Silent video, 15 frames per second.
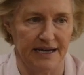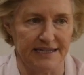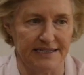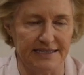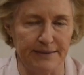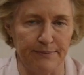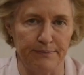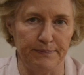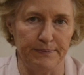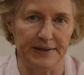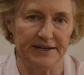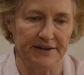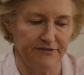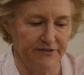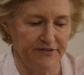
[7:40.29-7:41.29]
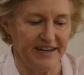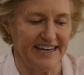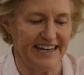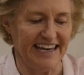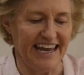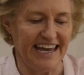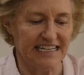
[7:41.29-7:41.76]
It's a bit of
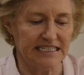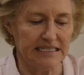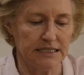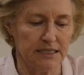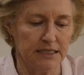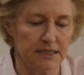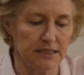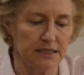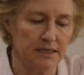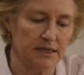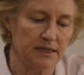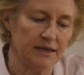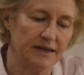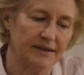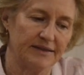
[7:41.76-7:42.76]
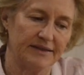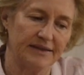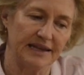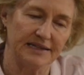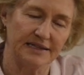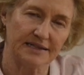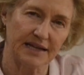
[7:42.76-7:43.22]
net
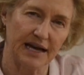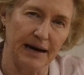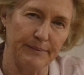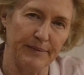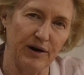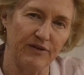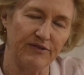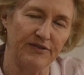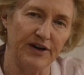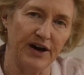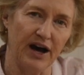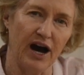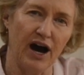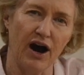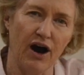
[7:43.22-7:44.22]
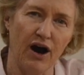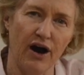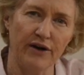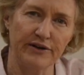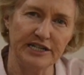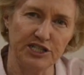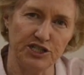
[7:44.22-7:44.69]
that's come off the
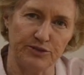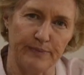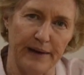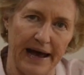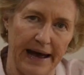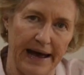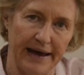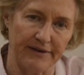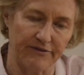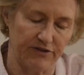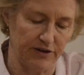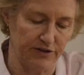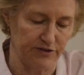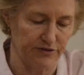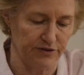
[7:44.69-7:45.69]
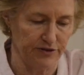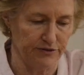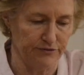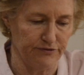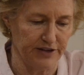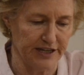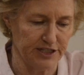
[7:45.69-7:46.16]
orange bag from the fruit
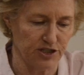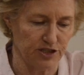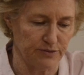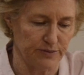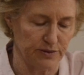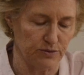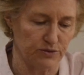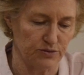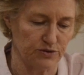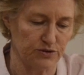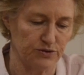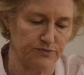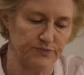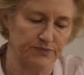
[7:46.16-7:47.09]
and vegetables.